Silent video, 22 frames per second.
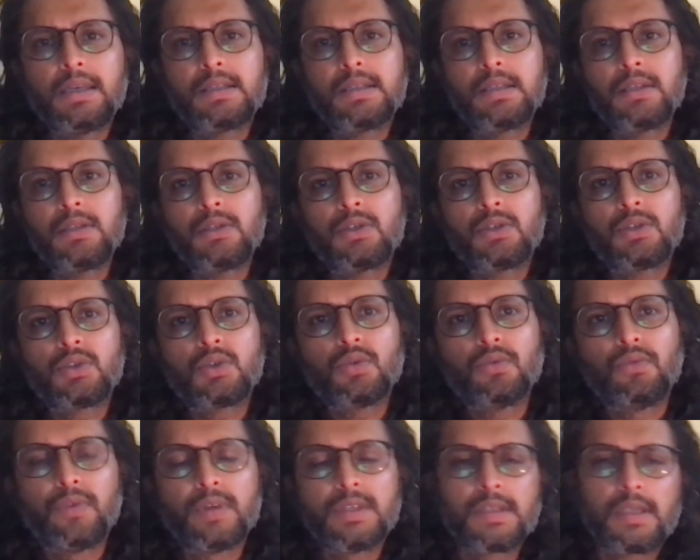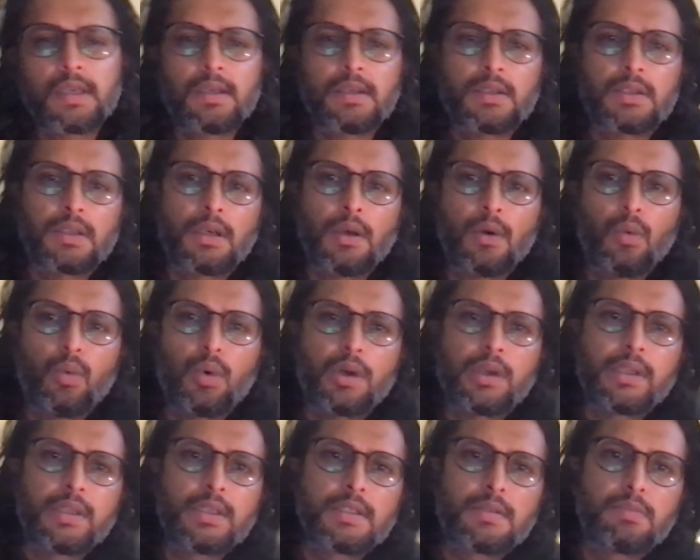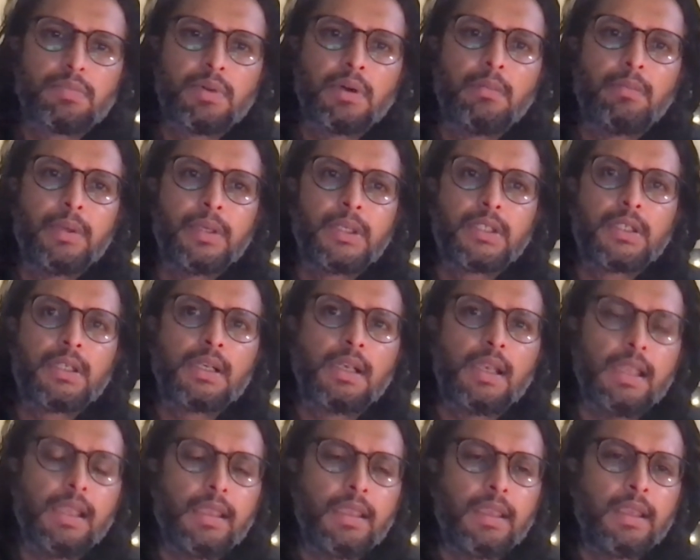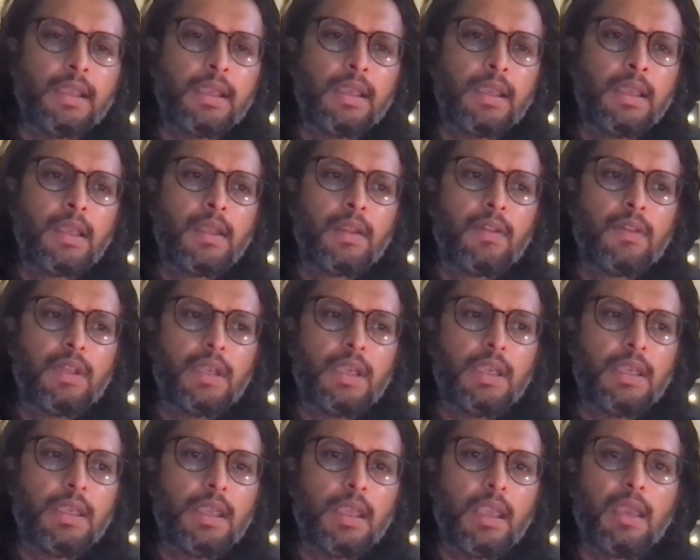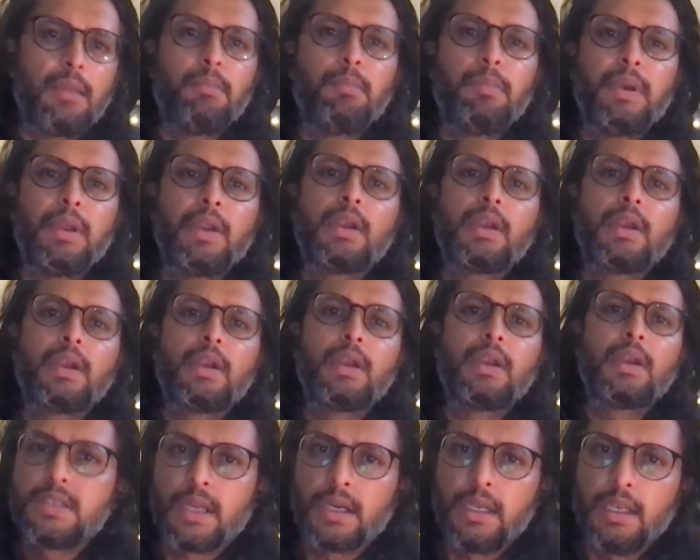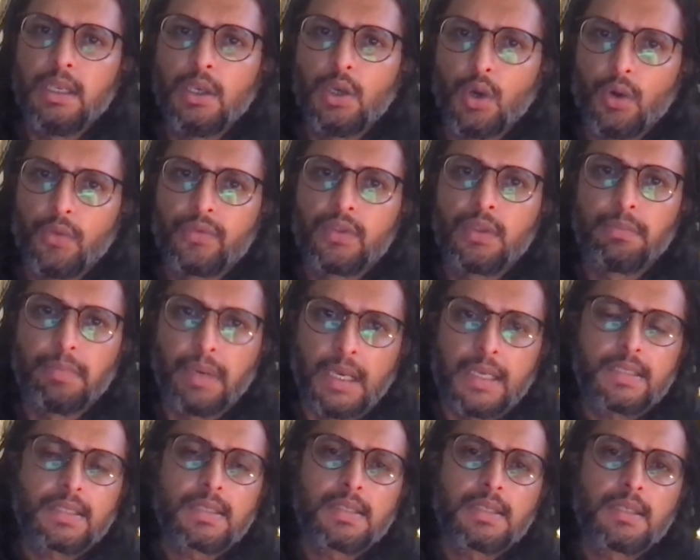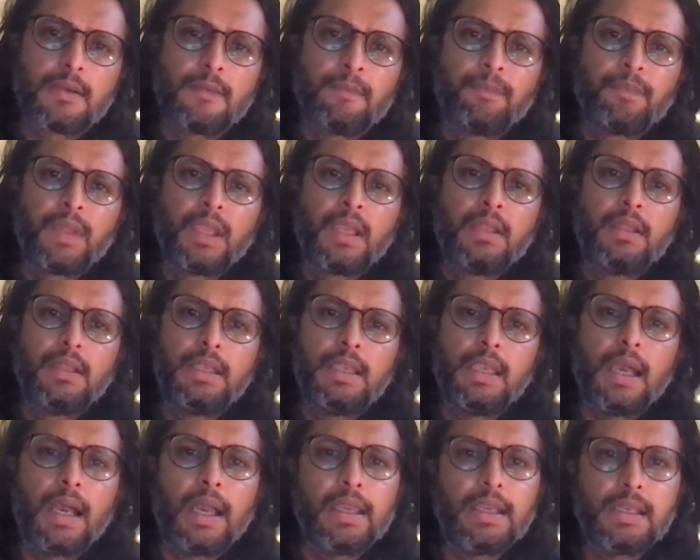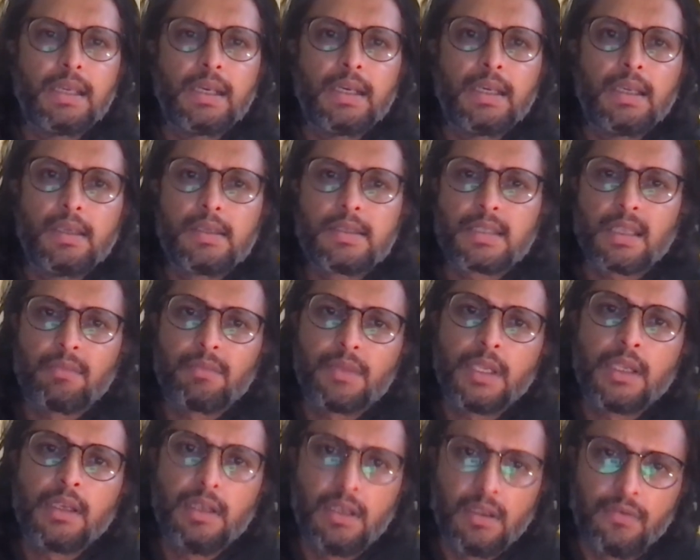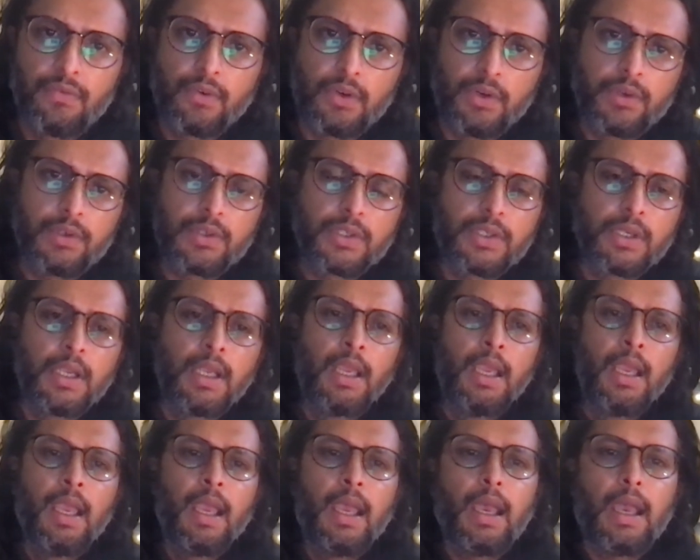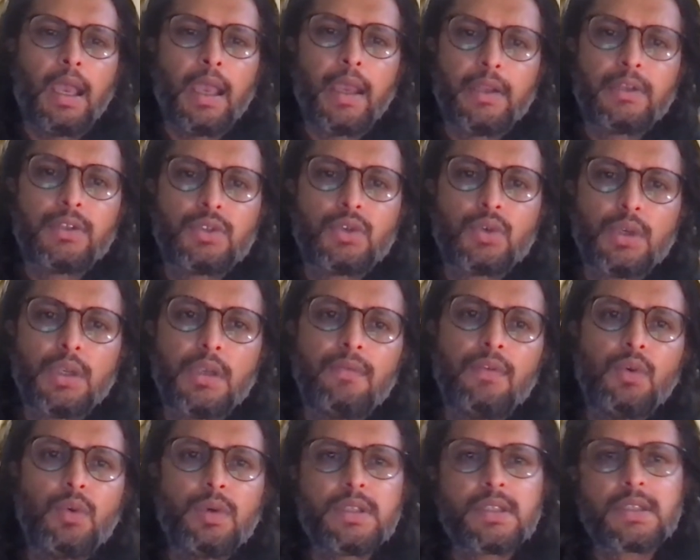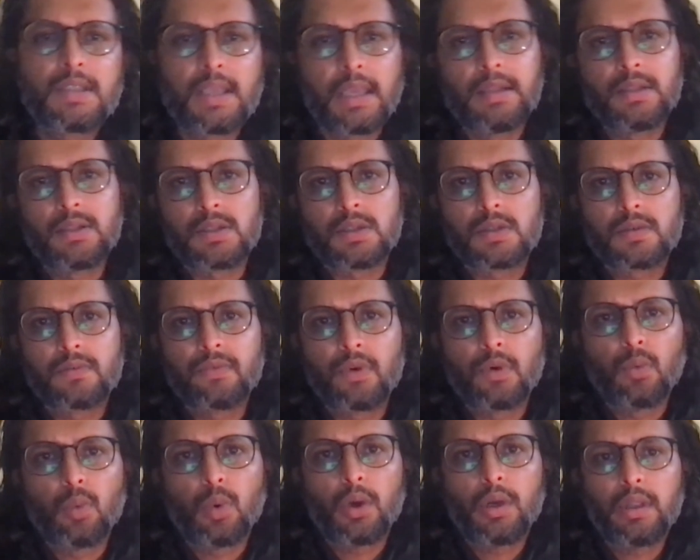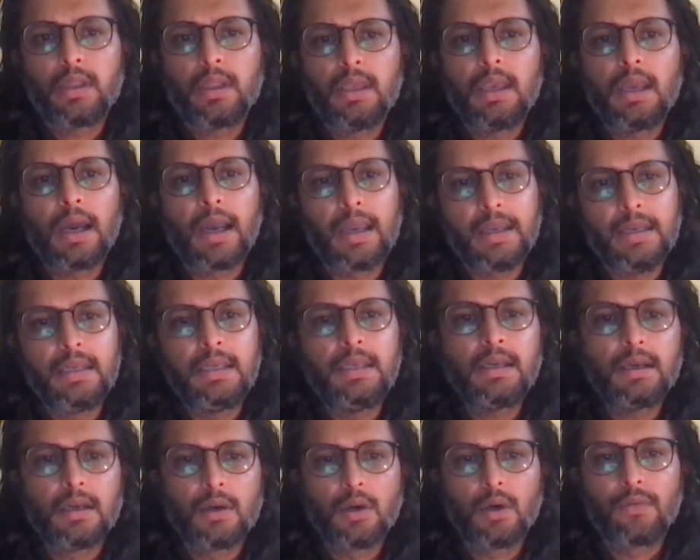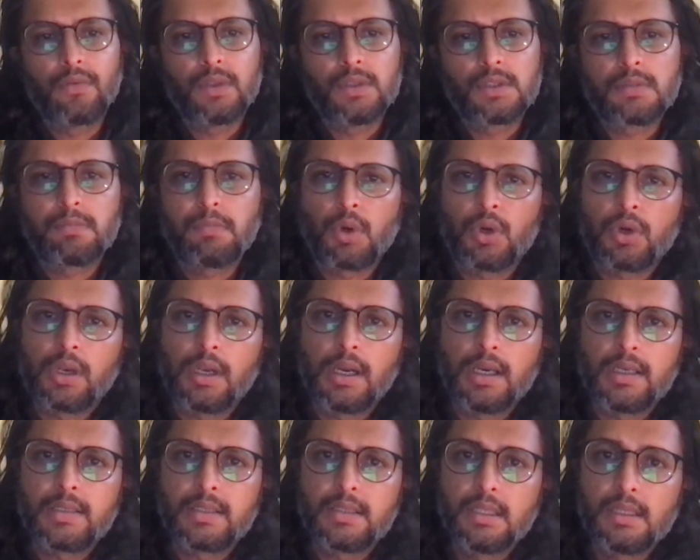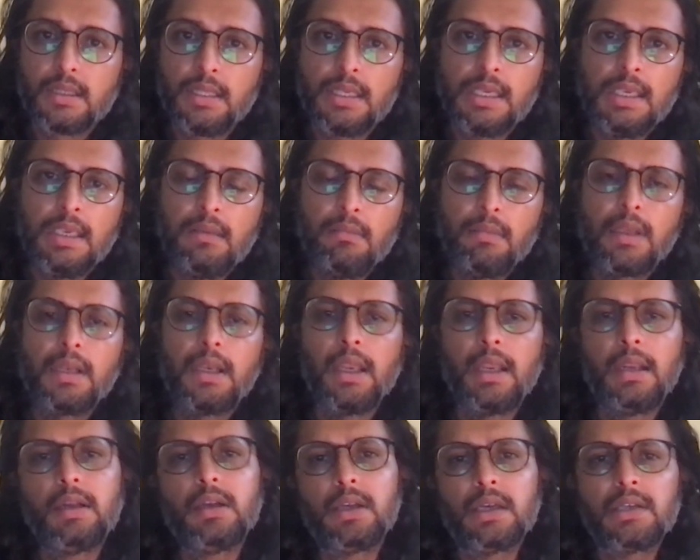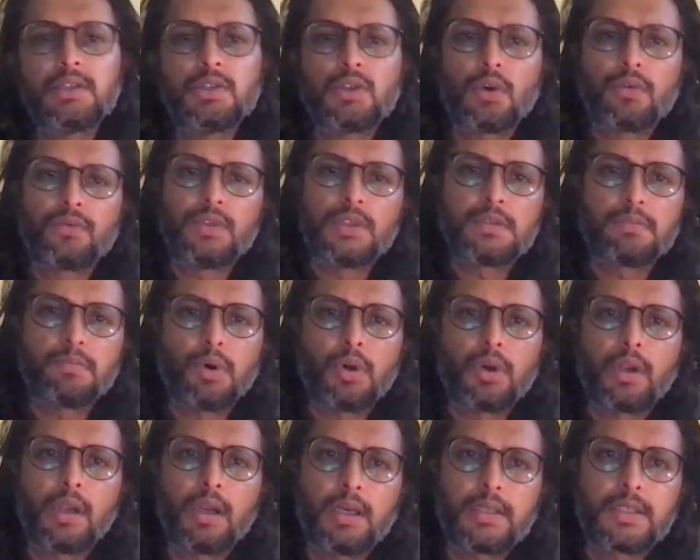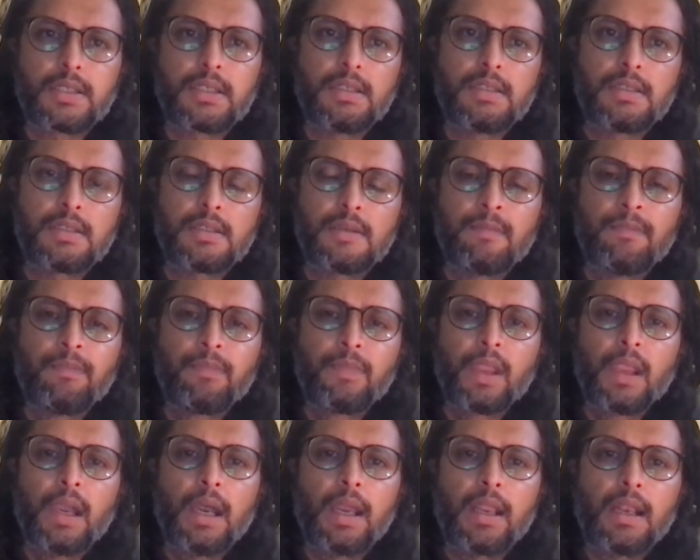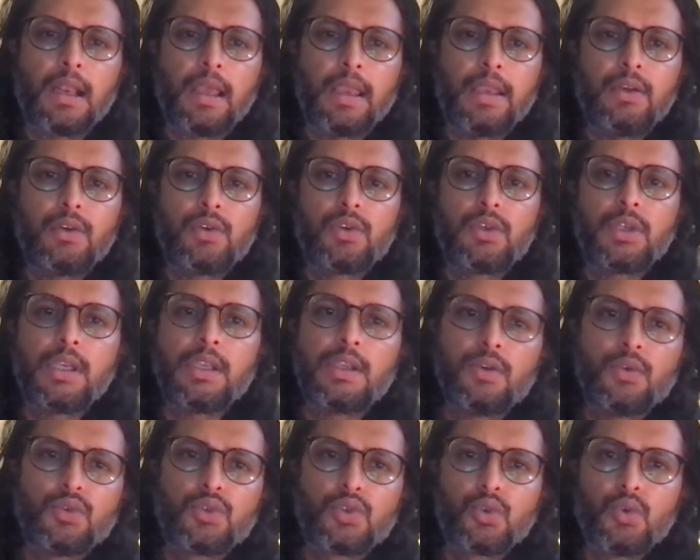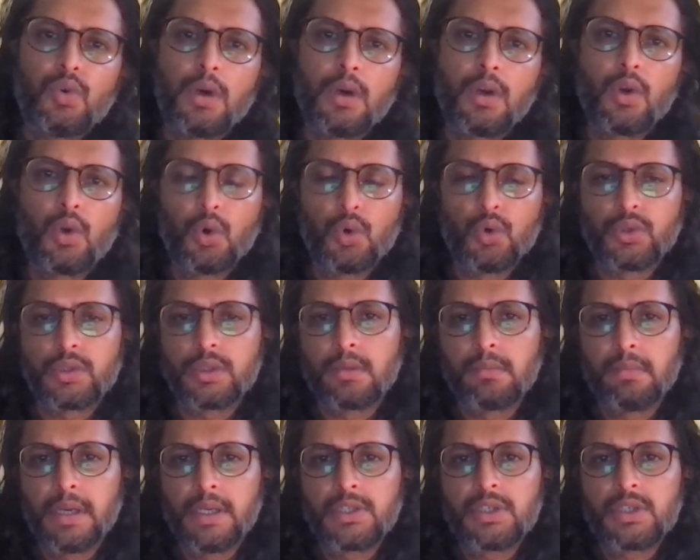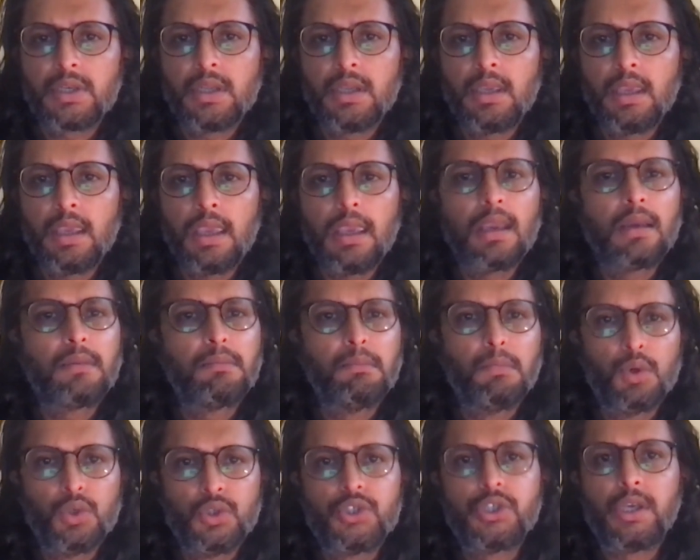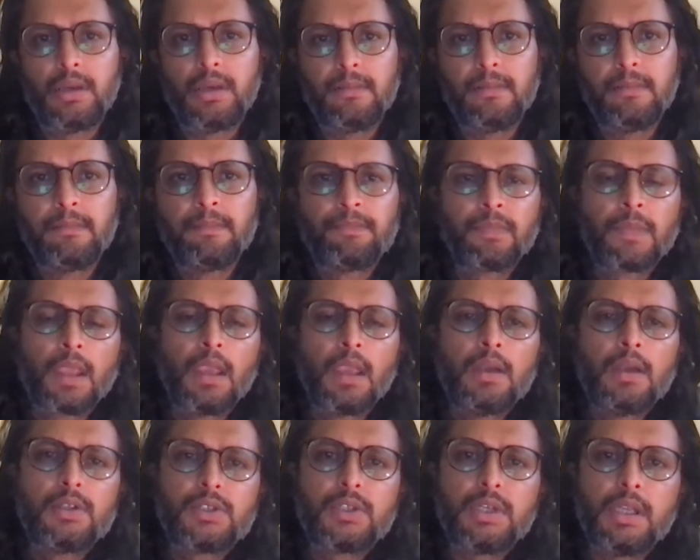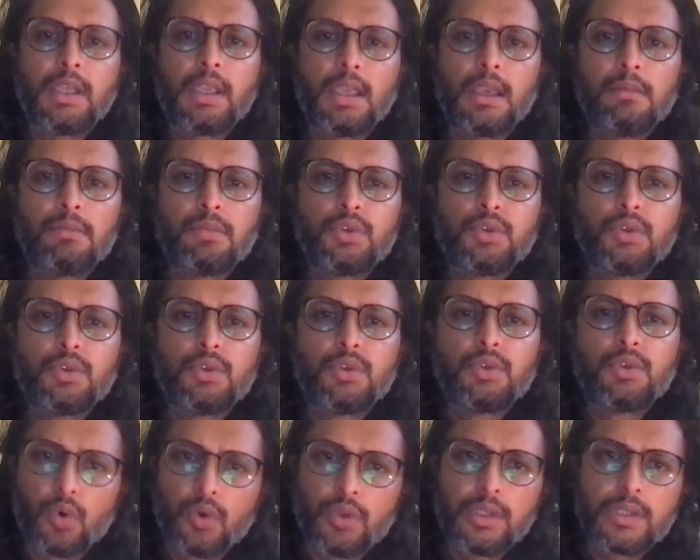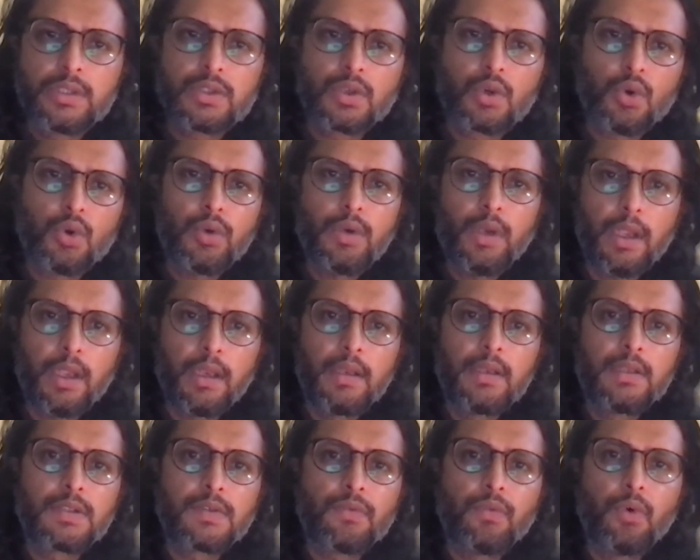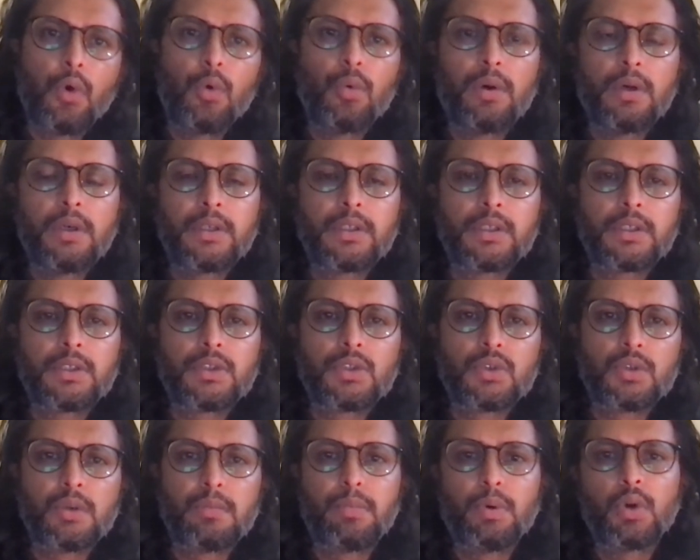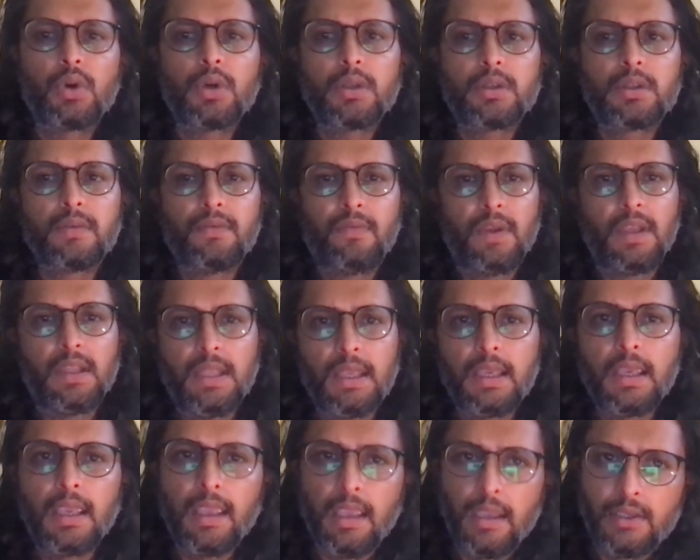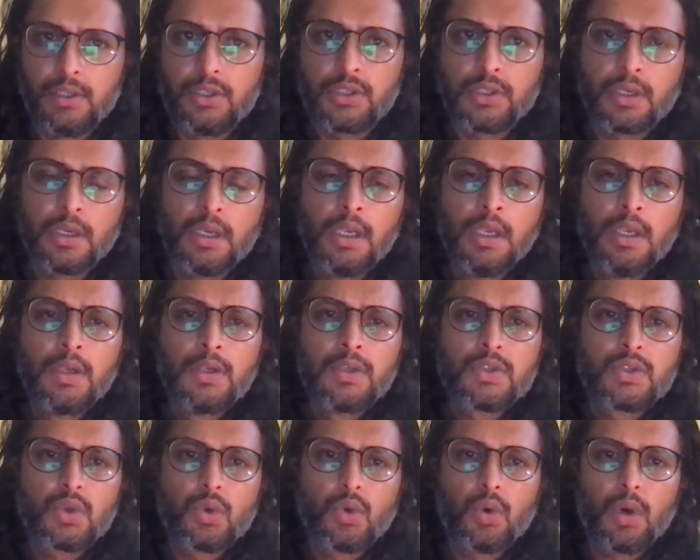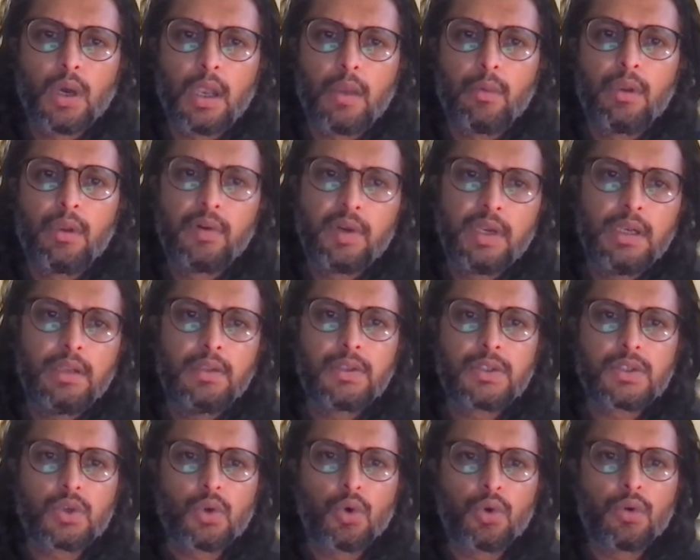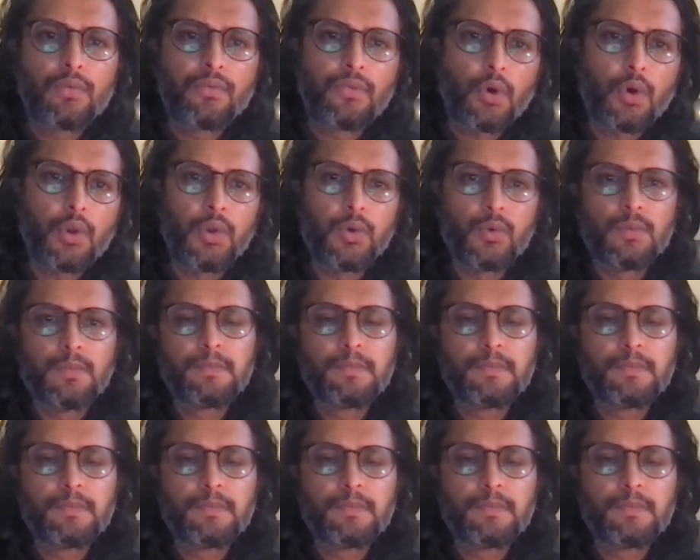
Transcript: isn't to visit what is purportedly the empirical study of the past. The idea is something different. And to give you a sense for what the idea of this podcast, the theme and intent of this podcast is, I'd like to take you through a quote by Sri K.M. Munshi. Sri K.M. Munshi wrote this quote in his foreword to the book The Vedic Age. So I will read this quote for you